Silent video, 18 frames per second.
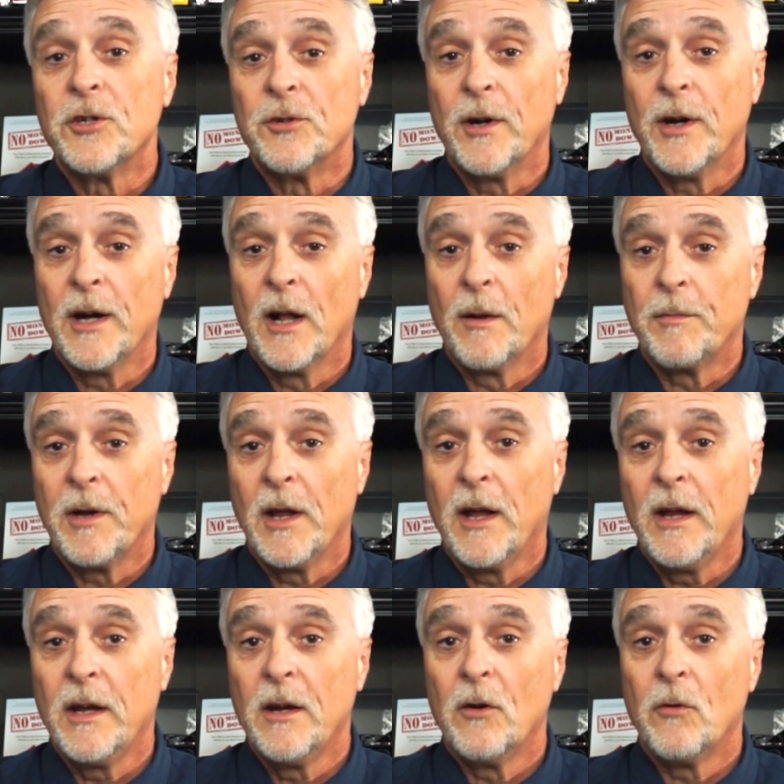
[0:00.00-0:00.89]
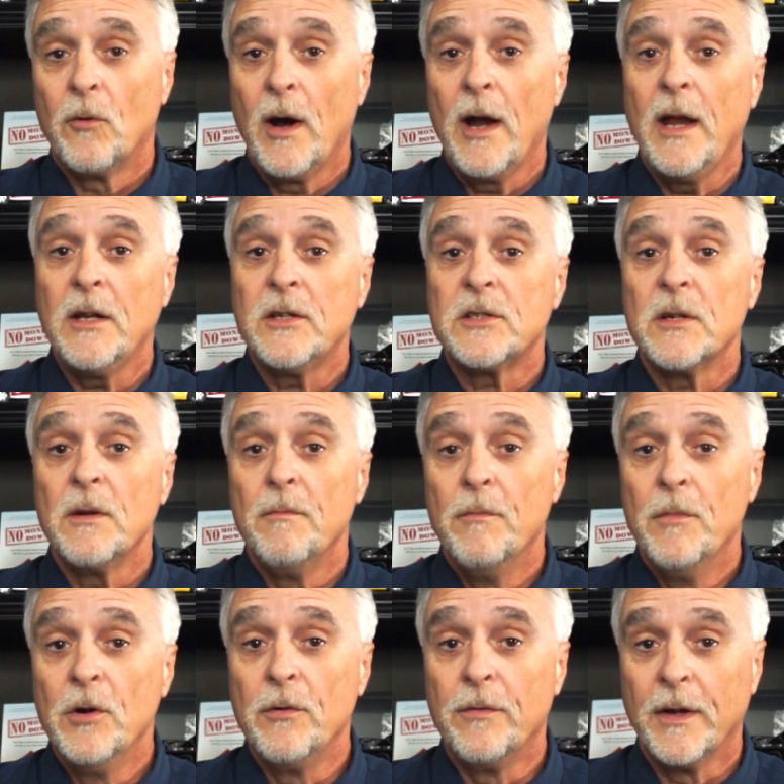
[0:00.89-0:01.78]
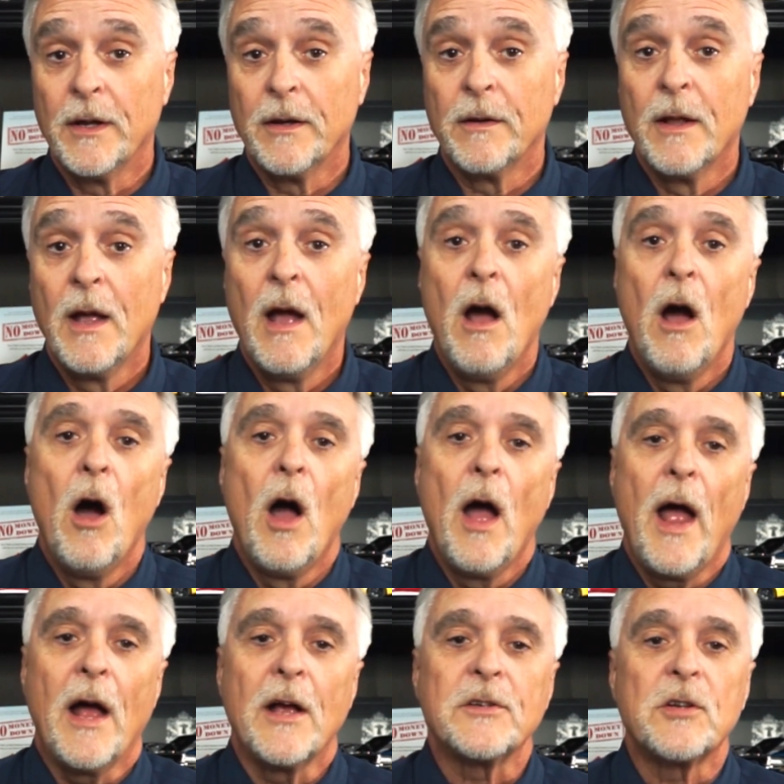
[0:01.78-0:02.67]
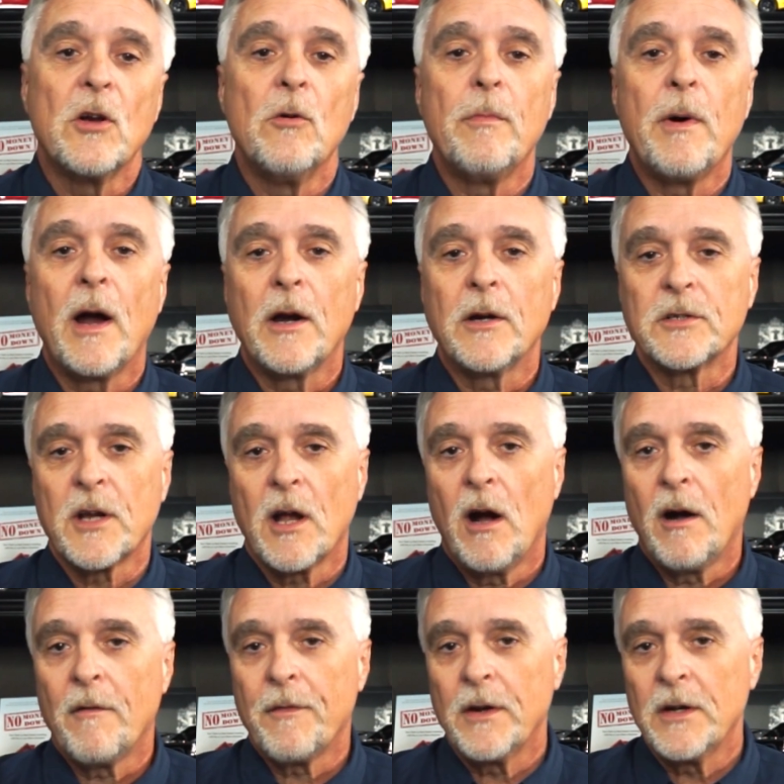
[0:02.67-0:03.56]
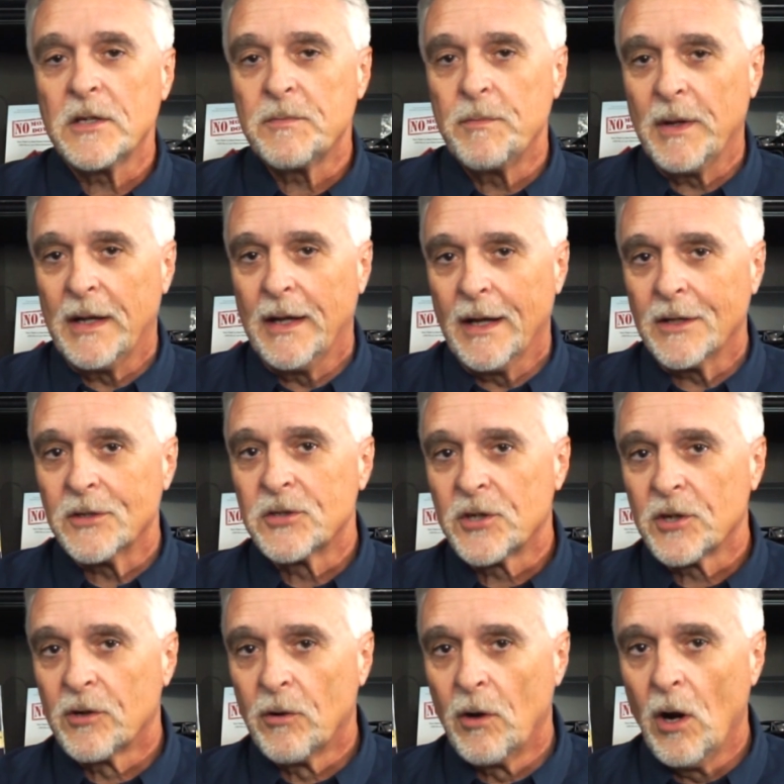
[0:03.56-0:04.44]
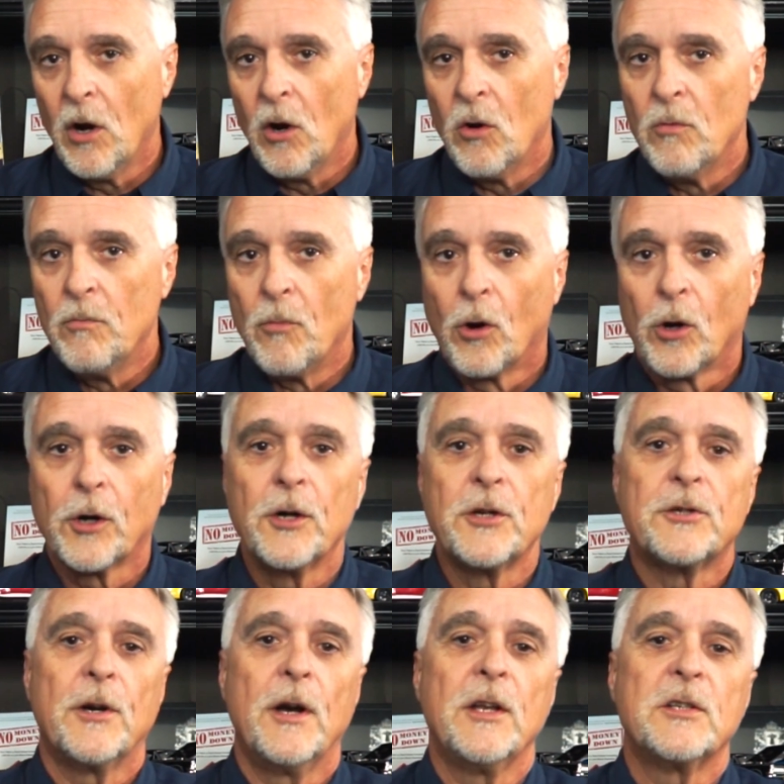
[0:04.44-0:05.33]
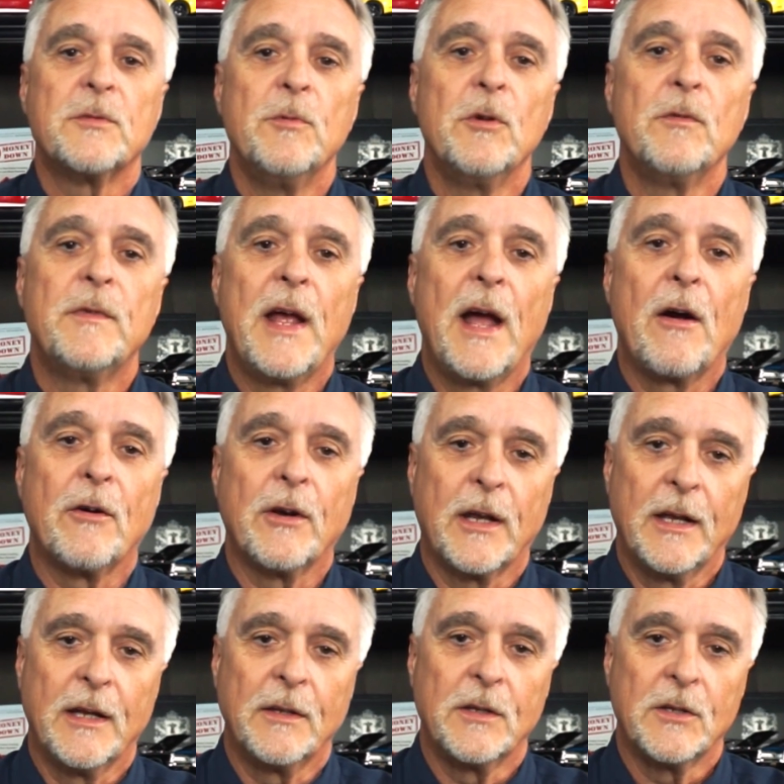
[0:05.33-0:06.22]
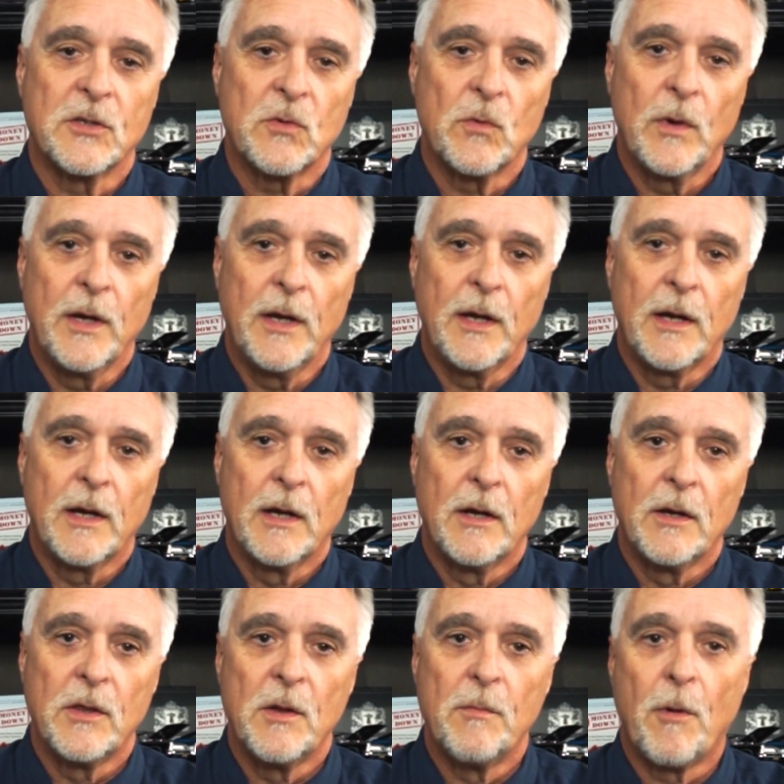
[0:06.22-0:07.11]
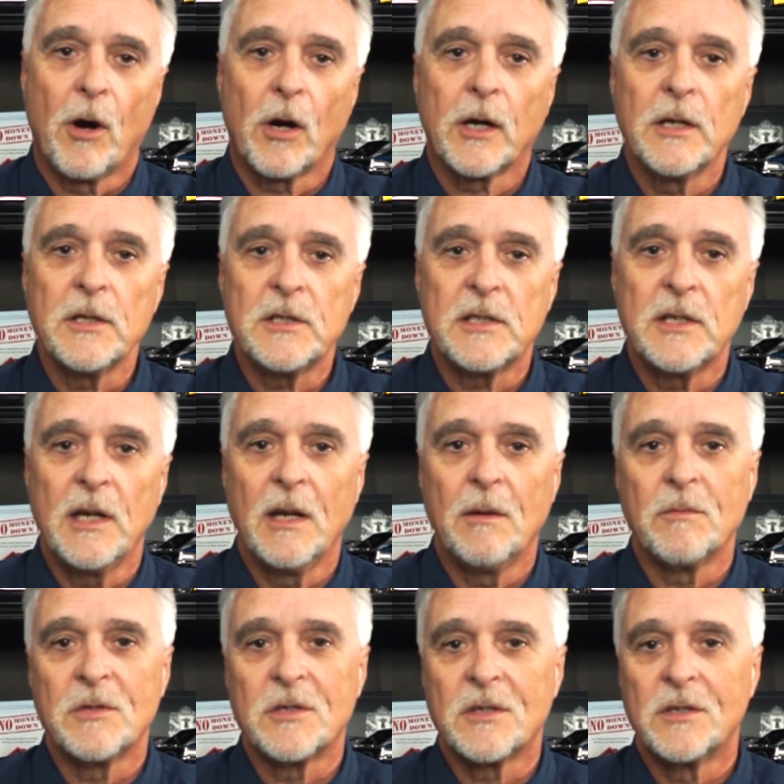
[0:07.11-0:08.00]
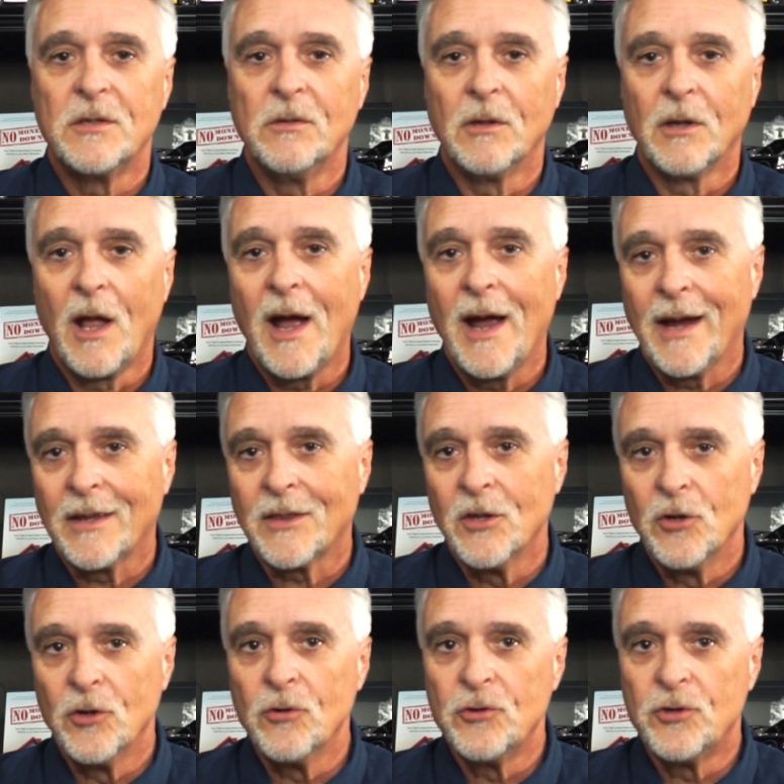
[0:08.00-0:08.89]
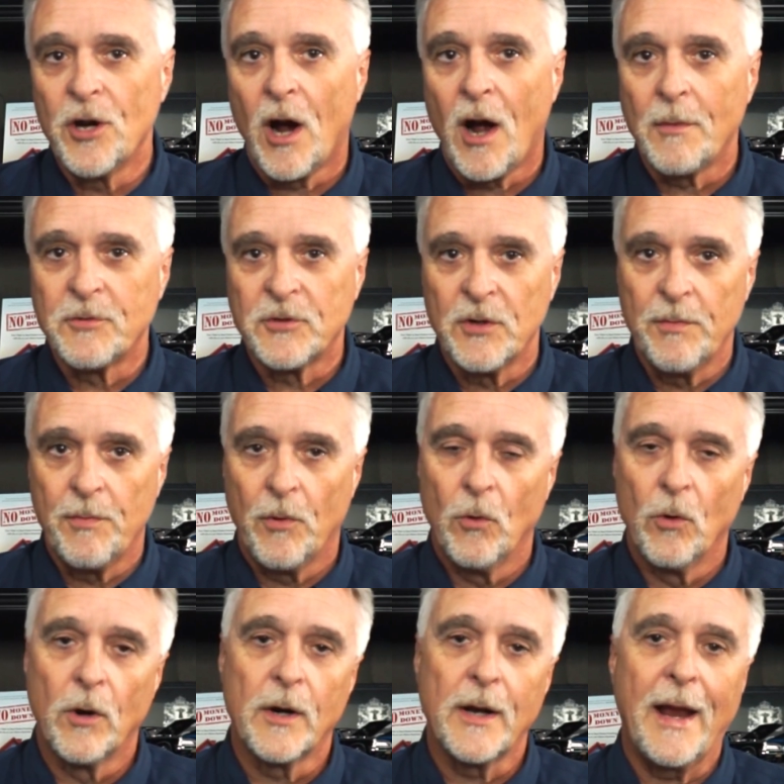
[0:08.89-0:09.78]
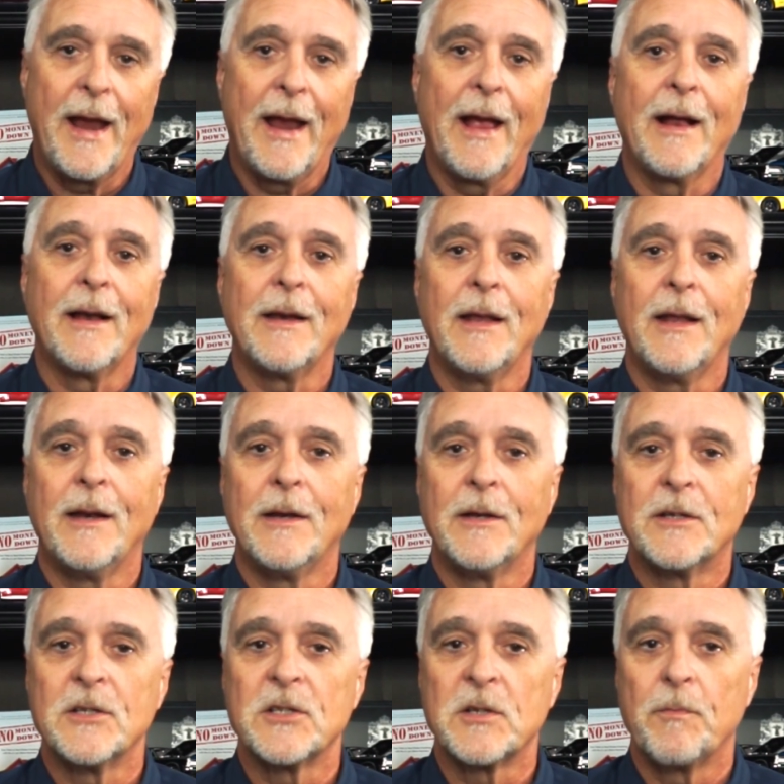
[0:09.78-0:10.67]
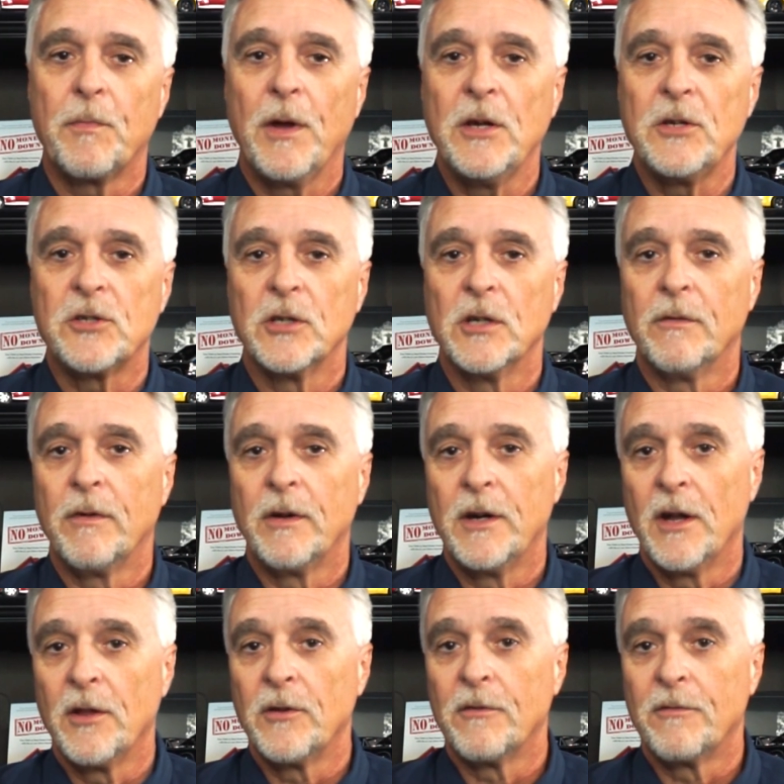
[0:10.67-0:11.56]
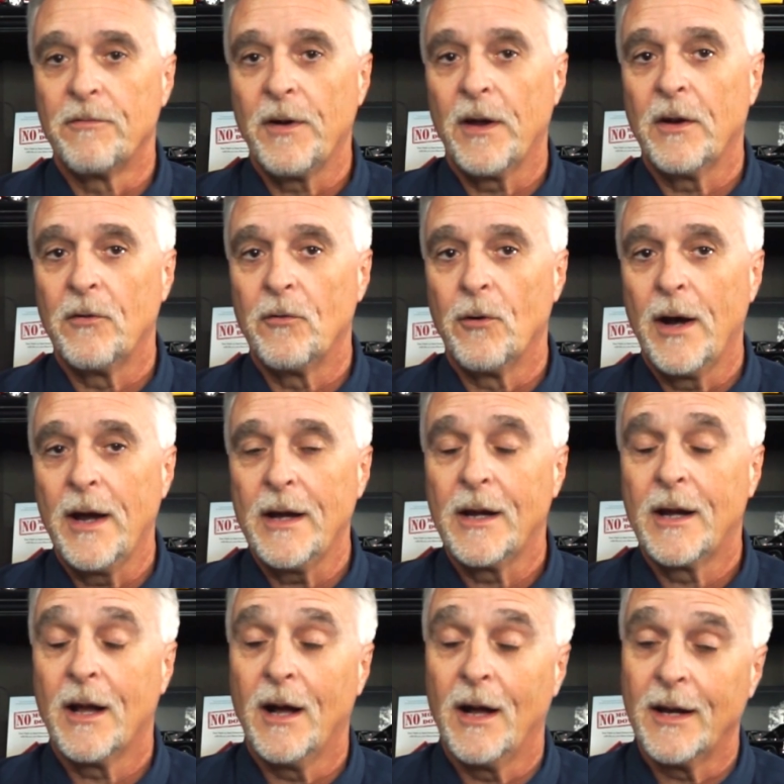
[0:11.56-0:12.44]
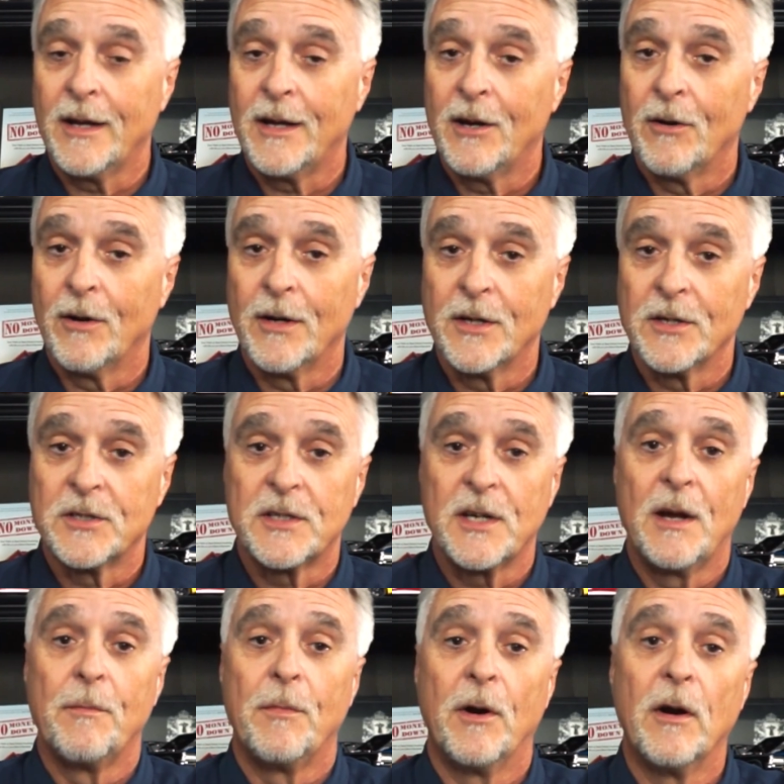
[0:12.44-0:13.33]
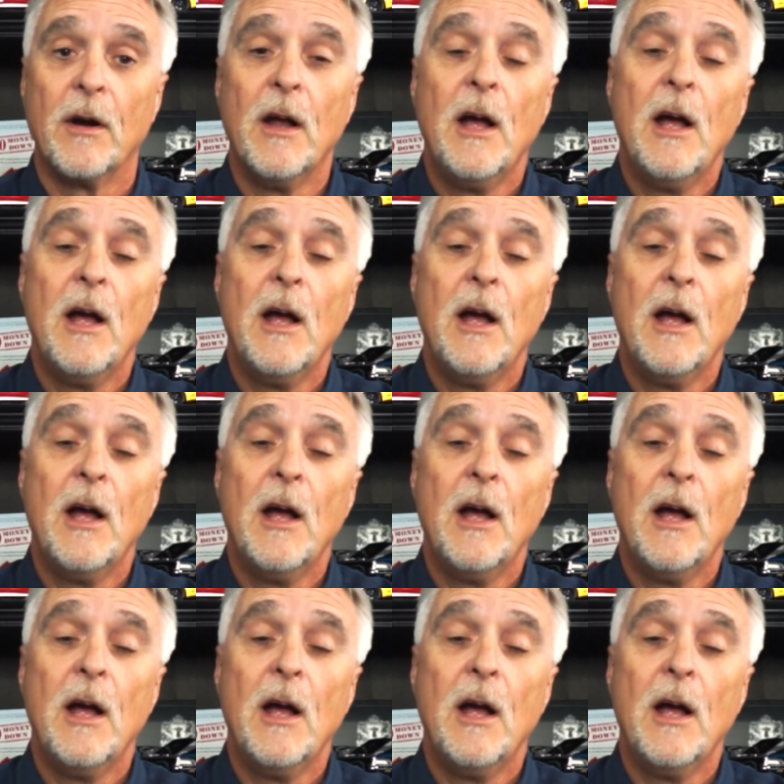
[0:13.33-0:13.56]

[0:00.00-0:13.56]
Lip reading: rate update, rates moving. As homebuyers' confidence begins to grow, mortgage rates move down again this week. The market seems to like the new jobs report, and in anticipation of another Fed rate cut here in December,